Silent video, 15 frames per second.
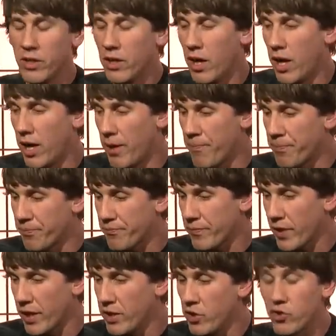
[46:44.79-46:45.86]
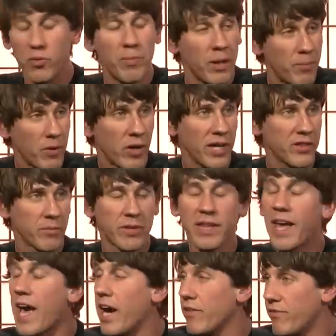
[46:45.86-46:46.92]
Um, you know, do people like them? Do
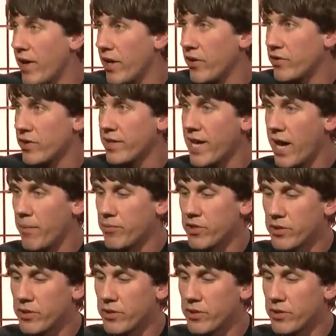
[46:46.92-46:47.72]
they add value to the app?